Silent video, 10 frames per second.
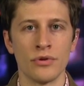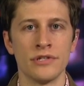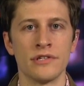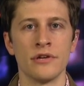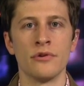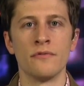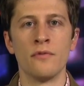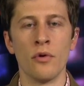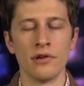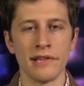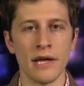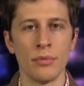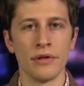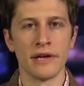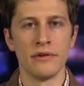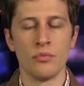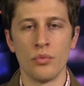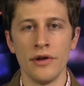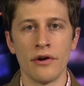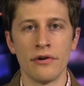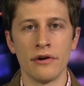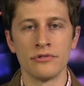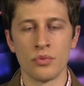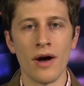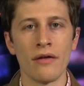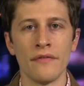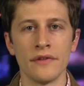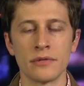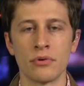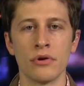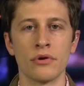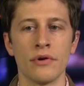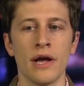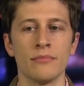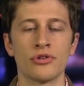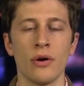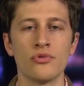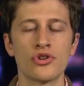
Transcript: which is that you're for labeling, and we are as well on this program. So I'm